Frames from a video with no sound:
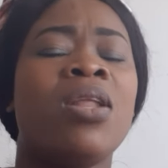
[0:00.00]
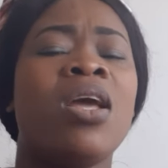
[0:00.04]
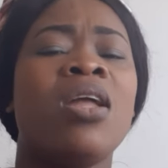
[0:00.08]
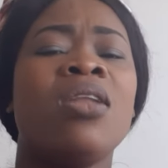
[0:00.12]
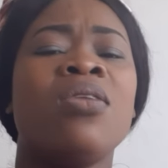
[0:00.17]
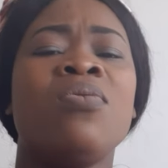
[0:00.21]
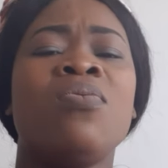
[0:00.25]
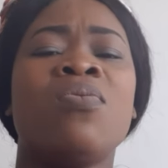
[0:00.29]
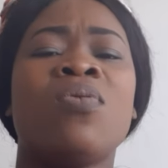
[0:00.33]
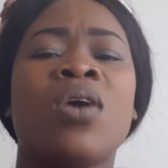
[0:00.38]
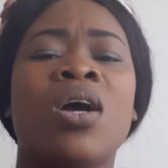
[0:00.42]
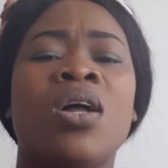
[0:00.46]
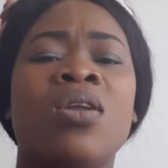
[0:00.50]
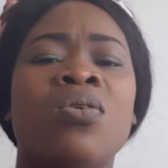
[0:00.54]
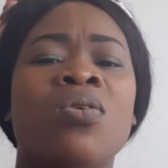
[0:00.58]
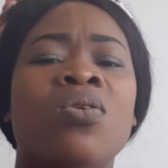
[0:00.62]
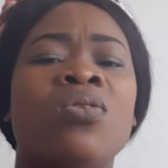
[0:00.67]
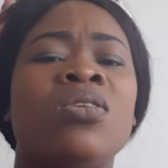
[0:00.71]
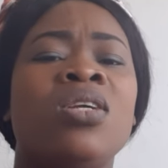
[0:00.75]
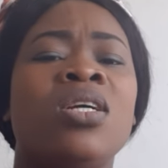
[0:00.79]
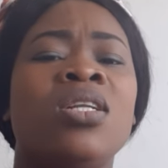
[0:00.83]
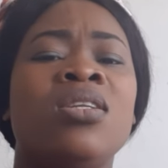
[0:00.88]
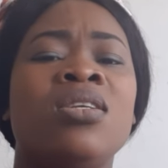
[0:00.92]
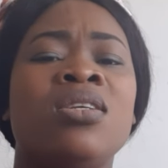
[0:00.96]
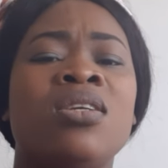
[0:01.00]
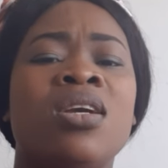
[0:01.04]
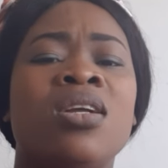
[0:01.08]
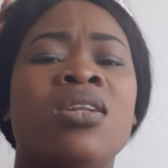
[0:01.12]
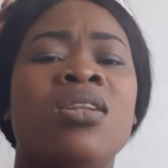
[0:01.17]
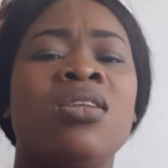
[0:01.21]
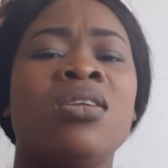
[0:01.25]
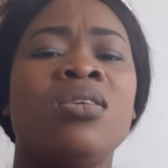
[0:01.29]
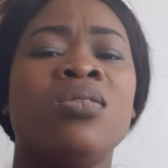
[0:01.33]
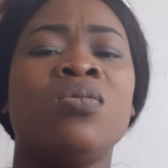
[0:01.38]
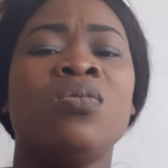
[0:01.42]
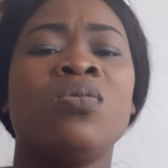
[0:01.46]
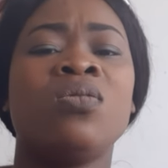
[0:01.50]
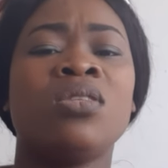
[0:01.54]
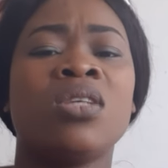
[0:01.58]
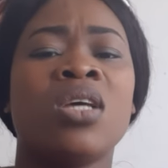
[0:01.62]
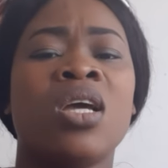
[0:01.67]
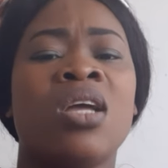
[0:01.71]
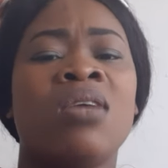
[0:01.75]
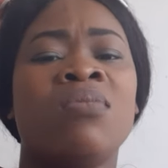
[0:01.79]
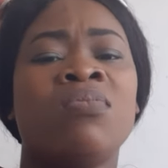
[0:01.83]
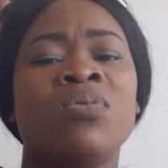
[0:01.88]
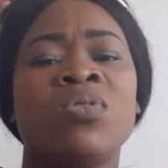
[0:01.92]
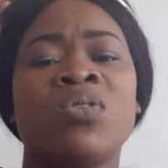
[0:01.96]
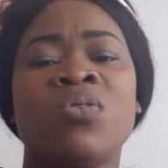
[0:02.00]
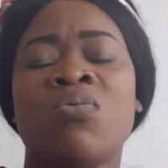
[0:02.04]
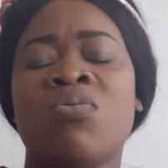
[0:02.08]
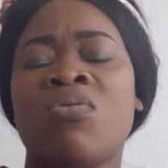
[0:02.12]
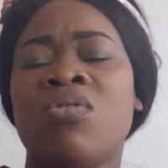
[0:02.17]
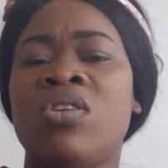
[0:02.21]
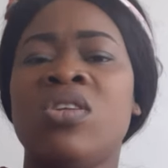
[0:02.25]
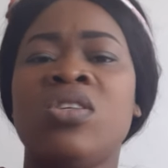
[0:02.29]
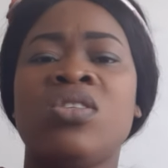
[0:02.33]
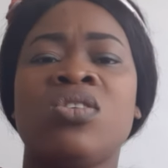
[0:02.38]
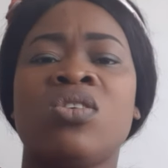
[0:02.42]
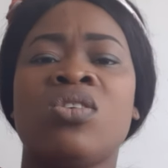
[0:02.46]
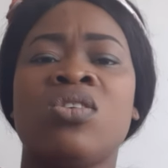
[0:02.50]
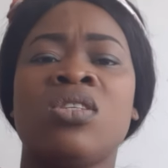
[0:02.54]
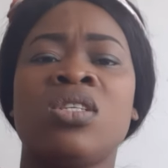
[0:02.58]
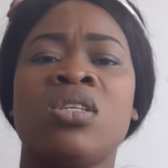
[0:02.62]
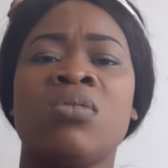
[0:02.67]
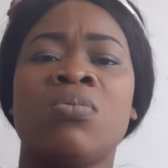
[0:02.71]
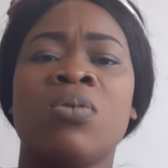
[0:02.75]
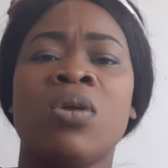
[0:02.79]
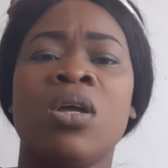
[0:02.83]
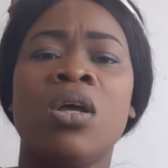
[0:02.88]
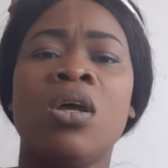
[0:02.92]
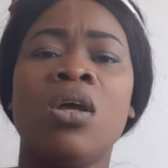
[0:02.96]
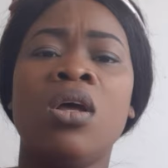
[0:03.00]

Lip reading: then you cannot dedicate little time to relationship.